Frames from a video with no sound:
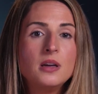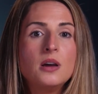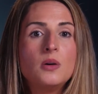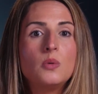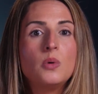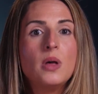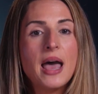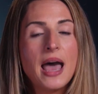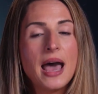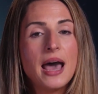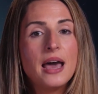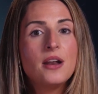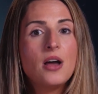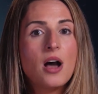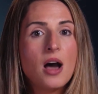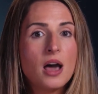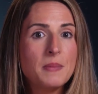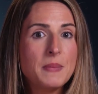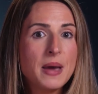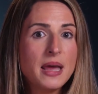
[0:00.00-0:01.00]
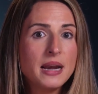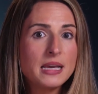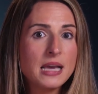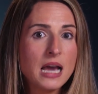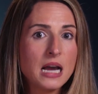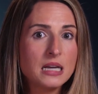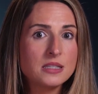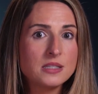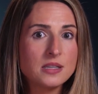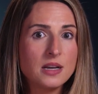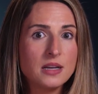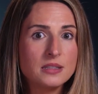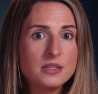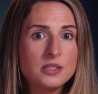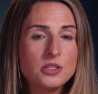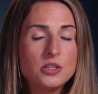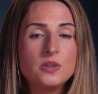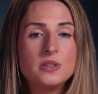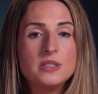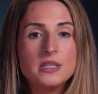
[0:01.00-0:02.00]
we'll add automatic ad slots
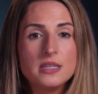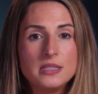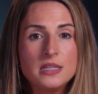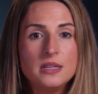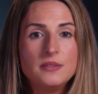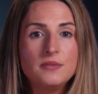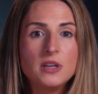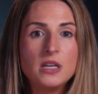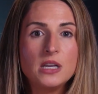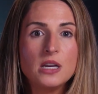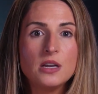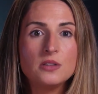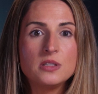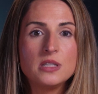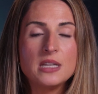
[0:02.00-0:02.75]
to existing videos